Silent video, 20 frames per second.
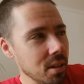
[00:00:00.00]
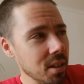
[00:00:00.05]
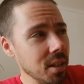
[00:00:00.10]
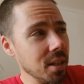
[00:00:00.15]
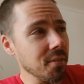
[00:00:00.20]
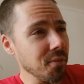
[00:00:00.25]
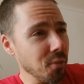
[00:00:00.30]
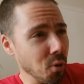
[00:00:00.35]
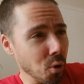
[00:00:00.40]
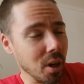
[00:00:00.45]

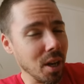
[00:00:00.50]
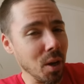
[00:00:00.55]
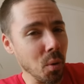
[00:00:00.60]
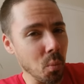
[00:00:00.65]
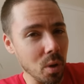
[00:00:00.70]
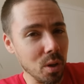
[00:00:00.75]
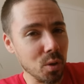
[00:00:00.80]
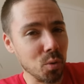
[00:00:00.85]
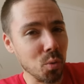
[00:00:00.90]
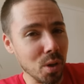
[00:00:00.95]
in 4K
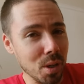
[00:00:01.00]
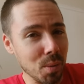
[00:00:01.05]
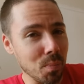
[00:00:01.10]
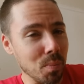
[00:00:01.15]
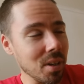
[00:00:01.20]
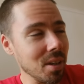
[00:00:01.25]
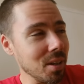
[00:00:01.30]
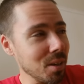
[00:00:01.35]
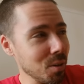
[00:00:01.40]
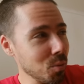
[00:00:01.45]

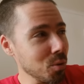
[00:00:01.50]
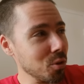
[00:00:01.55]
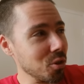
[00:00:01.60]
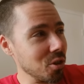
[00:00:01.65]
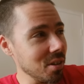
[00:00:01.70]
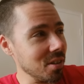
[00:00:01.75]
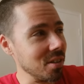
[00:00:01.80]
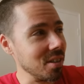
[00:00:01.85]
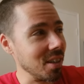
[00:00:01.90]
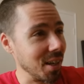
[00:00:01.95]
120p, and it was
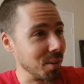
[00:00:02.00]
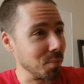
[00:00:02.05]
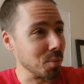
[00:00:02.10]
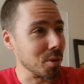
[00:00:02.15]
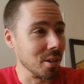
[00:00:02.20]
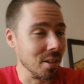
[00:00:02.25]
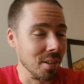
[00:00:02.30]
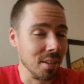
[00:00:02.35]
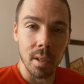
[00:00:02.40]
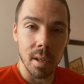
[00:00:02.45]
good times.